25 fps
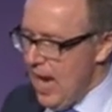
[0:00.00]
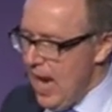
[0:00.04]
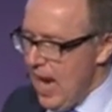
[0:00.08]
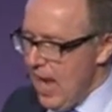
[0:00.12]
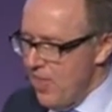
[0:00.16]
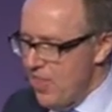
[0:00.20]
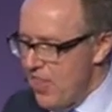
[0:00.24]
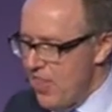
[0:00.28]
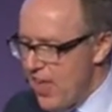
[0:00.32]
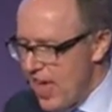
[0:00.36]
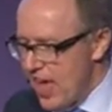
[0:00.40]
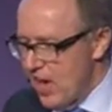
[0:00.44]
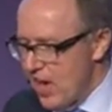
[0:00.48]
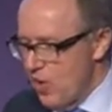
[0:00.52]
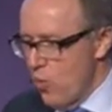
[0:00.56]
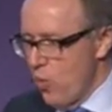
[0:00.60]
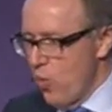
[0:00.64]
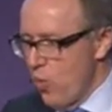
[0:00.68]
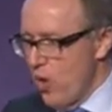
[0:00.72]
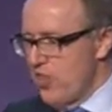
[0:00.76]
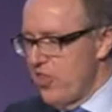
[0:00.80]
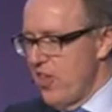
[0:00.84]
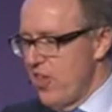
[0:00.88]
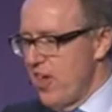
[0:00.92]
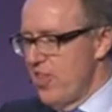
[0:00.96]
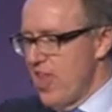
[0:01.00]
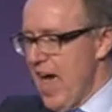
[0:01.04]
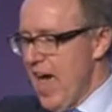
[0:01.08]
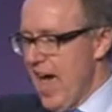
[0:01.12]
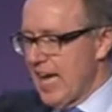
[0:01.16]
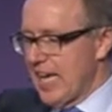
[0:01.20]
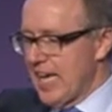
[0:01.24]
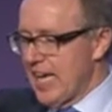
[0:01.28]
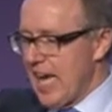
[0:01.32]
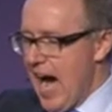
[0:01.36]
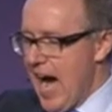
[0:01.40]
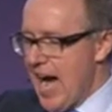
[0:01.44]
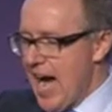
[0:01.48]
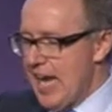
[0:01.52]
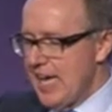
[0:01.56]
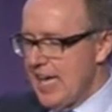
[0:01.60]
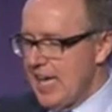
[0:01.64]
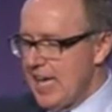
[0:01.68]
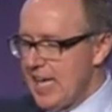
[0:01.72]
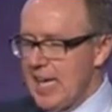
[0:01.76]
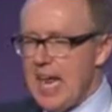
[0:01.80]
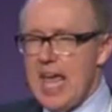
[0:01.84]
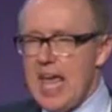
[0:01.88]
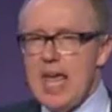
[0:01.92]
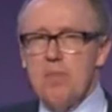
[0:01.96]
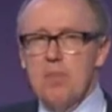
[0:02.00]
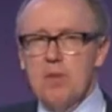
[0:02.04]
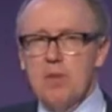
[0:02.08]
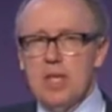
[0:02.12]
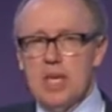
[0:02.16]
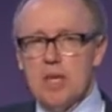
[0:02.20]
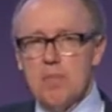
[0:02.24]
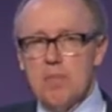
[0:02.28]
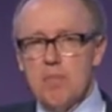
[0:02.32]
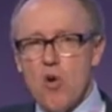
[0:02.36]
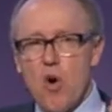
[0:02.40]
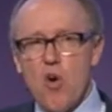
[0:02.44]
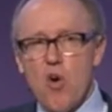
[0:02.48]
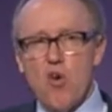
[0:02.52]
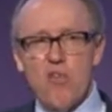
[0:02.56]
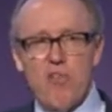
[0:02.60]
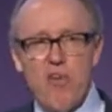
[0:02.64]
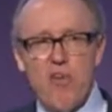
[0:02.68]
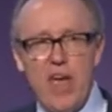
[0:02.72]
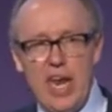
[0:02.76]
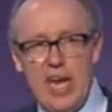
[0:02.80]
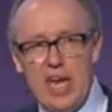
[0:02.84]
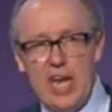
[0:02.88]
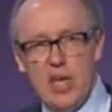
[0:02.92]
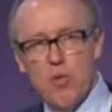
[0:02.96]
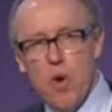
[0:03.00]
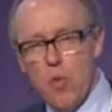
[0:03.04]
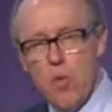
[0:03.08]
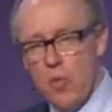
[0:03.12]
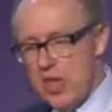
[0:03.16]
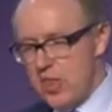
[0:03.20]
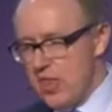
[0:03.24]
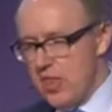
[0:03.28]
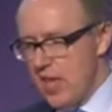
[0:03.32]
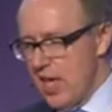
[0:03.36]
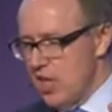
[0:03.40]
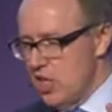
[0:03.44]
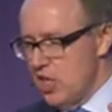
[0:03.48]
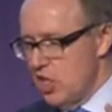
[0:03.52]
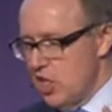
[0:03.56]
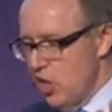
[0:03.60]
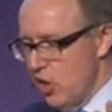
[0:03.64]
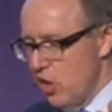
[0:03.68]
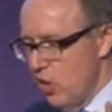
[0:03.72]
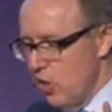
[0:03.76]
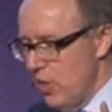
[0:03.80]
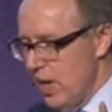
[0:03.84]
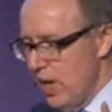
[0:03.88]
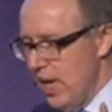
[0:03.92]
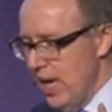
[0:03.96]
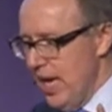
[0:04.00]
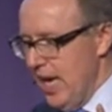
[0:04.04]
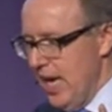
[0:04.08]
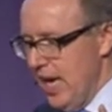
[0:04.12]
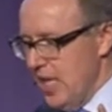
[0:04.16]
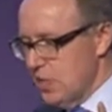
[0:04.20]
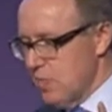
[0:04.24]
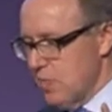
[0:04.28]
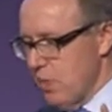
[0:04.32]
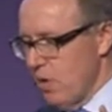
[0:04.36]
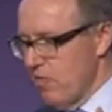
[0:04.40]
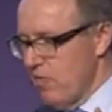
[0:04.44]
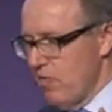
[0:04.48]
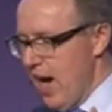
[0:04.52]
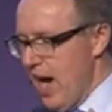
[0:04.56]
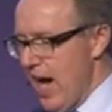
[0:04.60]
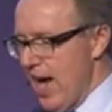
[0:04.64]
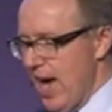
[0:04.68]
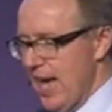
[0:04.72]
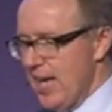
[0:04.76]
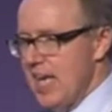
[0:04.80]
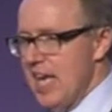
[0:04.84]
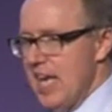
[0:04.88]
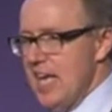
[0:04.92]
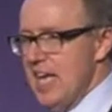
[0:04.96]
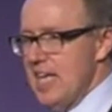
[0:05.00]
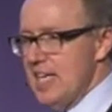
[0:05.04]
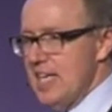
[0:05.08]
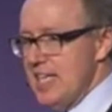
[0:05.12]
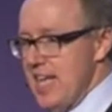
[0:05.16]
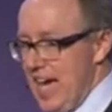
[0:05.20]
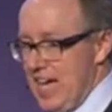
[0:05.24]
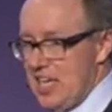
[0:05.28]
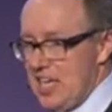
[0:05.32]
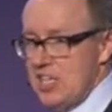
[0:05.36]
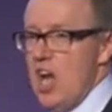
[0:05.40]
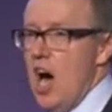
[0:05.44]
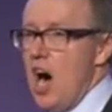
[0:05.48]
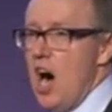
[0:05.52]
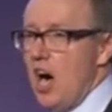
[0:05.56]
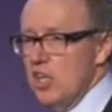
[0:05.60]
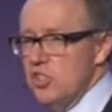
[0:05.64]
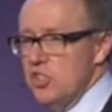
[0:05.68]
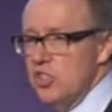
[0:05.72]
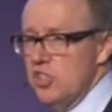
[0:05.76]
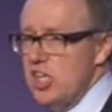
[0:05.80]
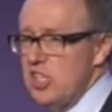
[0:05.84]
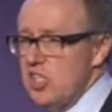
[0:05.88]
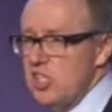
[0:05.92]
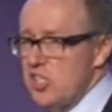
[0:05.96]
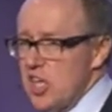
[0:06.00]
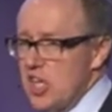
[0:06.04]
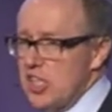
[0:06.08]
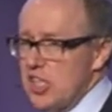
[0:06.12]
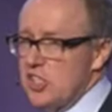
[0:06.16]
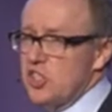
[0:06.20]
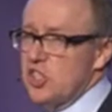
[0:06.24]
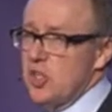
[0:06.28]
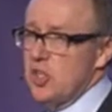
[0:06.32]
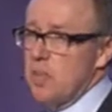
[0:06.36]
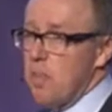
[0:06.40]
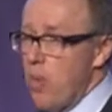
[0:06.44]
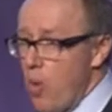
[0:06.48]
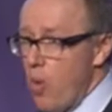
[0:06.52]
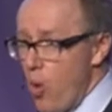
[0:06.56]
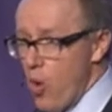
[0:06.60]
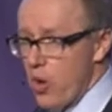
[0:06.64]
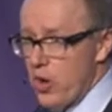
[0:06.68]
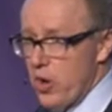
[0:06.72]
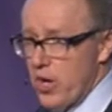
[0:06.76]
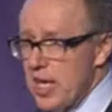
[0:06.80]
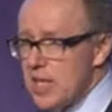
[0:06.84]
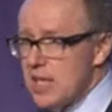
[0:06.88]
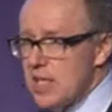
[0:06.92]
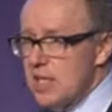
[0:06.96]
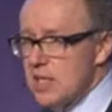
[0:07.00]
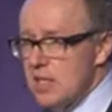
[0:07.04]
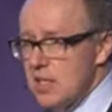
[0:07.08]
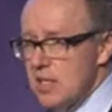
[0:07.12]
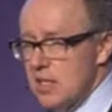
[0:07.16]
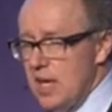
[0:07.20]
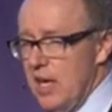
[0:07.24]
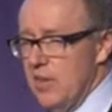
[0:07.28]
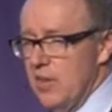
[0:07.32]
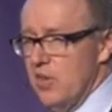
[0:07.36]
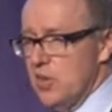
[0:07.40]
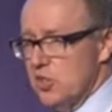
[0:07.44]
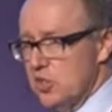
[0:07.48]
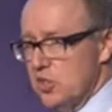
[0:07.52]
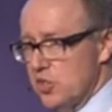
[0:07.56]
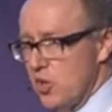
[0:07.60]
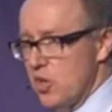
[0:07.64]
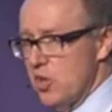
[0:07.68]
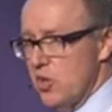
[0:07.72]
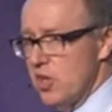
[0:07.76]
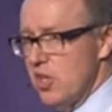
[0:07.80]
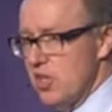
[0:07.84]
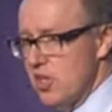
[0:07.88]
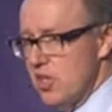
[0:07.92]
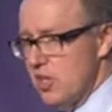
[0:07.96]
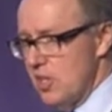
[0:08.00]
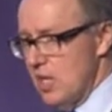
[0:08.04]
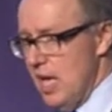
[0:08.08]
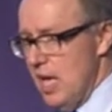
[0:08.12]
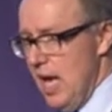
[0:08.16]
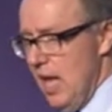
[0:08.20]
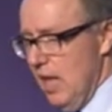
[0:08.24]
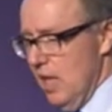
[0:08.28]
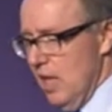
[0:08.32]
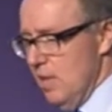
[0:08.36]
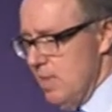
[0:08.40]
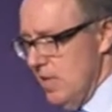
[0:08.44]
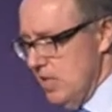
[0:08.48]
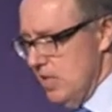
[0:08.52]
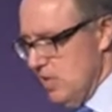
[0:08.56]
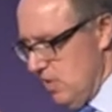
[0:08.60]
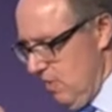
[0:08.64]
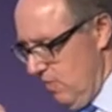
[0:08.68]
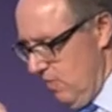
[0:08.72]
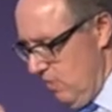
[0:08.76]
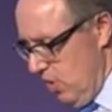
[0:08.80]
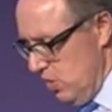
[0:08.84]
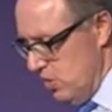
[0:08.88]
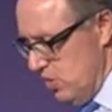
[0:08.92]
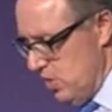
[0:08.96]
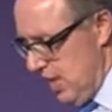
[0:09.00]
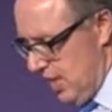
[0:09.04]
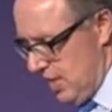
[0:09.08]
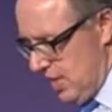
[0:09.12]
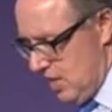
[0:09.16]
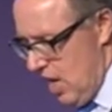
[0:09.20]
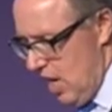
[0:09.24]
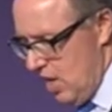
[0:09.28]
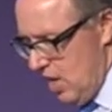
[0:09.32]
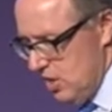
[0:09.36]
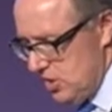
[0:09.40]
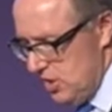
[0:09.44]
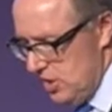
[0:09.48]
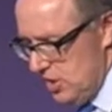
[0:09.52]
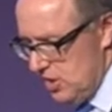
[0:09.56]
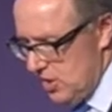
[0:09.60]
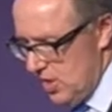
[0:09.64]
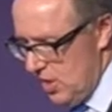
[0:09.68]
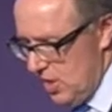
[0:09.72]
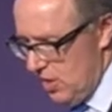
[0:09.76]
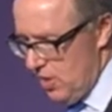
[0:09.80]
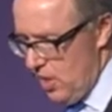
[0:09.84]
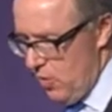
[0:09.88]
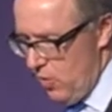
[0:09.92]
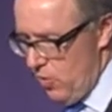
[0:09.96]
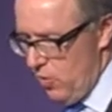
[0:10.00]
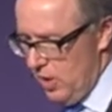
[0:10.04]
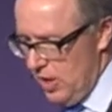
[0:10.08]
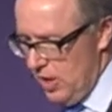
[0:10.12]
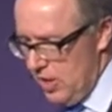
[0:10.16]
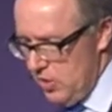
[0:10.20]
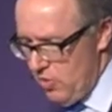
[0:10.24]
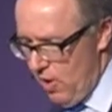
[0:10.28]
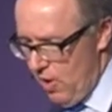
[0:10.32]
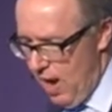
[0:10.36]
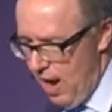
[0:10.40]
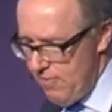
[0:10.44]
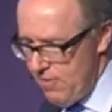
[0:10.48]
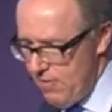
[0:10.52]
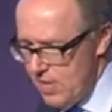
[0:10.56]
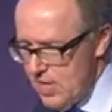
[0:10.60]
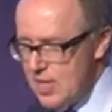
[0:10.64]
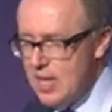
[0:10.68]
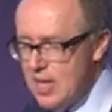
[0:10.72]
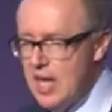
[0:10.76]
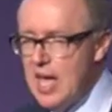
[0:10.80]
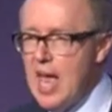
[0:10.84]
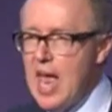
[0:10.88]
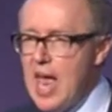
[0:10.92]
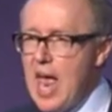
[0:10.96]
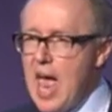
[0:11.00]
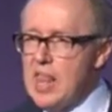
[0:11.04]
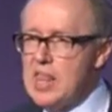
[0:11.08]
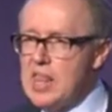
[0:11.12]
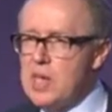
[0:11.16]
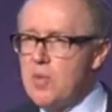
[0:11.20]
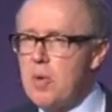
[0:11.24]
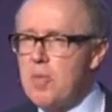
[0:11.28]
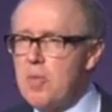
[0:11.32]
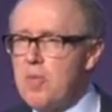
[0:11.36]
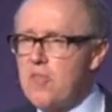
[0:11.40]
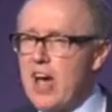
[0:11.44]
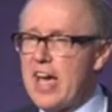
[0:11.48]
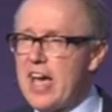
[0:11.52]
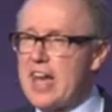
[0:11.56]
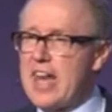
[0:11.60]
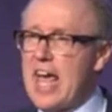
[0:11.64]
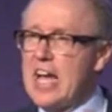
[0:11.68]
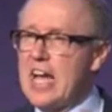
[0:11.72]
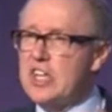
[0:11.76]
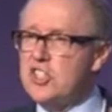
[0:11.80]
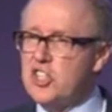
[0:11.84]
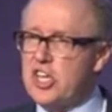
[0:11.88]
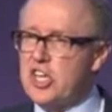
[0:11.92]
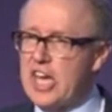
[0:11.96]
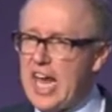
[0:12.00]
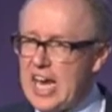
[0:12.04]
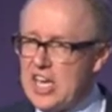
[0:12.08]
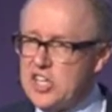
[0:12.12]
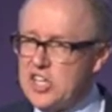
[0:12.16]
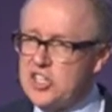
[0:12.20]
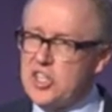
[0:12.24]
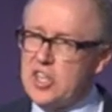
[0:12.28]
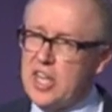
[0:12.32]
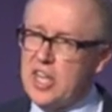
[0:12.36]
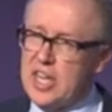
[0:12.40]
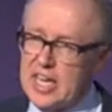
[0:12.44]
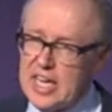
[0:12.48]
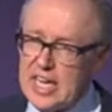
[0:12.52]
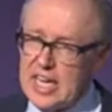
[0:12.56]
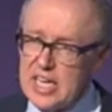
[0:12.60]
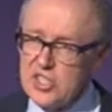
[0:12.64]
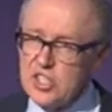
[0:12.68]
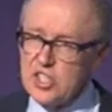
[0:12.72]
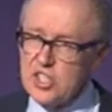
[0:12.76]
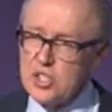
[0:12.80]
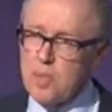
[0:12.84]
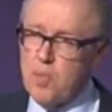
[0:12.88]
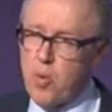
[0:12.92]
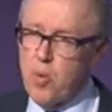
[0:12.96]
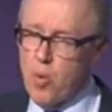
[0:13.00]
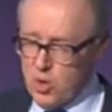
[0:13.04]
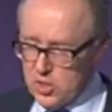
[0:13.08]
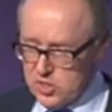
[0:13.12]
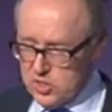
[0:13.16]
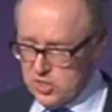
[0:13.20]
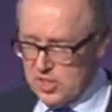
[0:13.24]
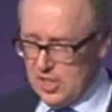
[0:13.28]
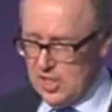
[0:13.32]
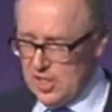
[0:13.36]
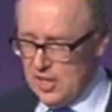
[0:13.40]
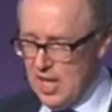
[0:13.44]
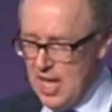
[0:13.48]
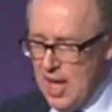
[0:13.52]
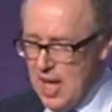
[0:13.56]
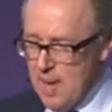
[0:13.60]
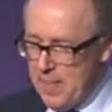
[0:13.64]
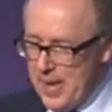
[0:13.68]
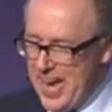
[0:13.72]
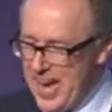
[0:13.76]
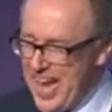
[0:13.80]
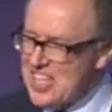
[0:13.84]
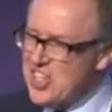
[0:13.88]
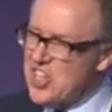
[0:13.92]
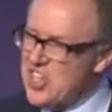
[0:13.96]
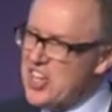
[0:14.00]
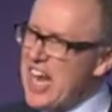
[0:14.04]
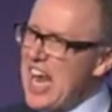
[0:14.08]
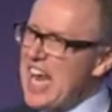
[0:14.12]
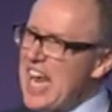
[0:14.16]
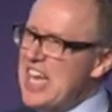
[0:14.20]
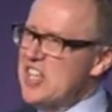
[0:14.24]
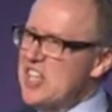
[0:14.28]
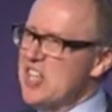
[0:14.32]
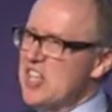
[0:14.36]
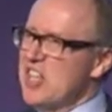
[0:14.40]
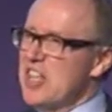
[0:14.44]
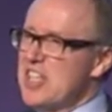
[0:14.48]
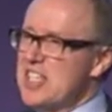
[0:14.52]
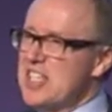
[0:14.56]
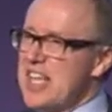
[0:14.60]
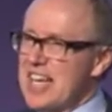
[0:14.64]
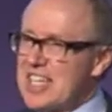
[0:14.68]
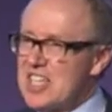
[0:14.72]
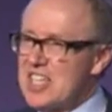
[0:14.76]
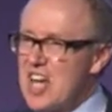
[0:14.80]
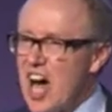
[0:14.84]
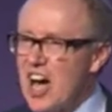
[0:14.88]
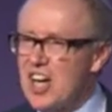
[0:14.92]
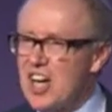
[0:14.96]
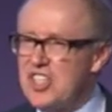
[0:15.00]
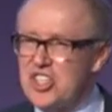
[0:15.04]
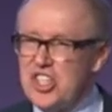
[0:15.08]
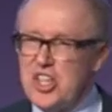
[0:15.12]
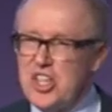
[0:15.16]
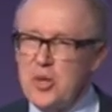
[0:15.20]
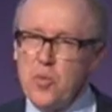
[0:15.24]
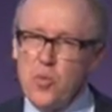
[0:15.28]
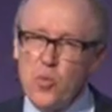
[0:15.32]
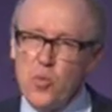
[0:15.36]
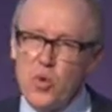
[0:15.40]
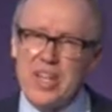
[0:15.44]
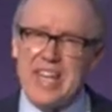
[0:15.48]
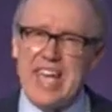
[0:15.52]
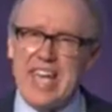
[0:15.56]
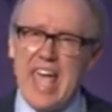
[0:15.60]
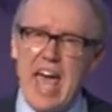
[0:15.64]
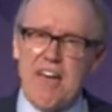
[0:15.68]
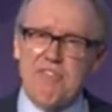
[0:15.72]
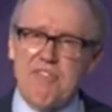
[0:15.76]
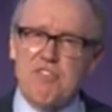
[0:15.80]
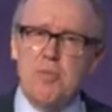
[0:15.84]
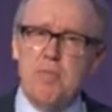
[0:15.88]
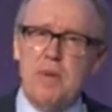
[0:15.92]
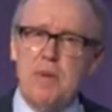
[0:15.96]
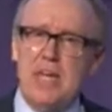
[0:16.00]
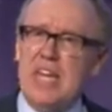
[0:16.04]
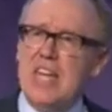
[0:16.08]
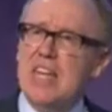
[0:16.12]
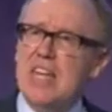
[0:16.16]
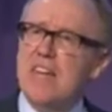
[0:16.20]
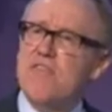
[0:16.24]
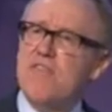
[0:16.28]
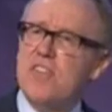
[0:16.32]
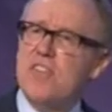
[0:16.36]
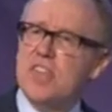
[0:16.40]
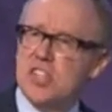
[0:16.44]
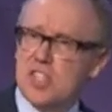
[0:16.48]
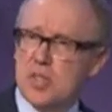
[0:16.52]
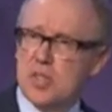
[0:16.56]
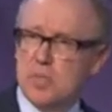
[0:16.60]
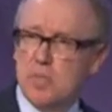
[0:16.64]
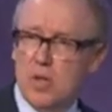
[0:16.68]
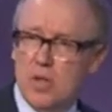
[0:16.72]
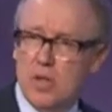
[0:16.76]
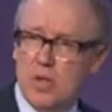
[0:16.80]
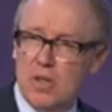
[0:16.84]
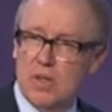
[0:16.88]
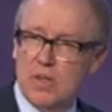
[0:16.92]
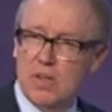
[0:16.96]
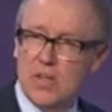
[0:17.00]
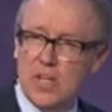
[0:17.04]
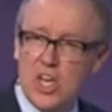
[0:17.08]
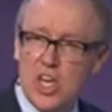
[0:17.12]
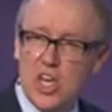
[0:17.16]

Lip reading: And then within that guiding, enabling, and motivating, what we then do is provide technologies that support it, and there's certain elements of those technologies that really drive it. And then we provide education that, again, supports it. But education and the technology really have to be invisible.